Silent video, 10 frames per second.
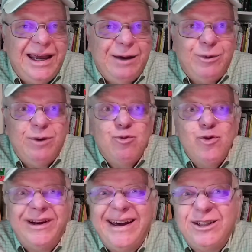And when I
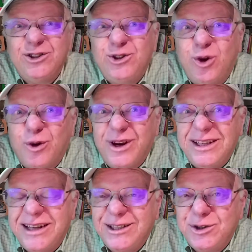run out of
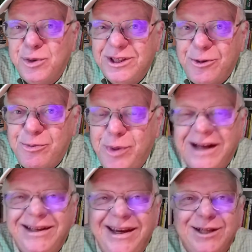stories, that's when the
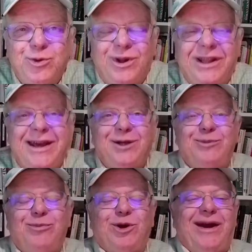podcast will
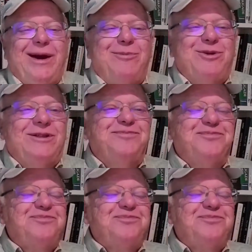end, perhaps.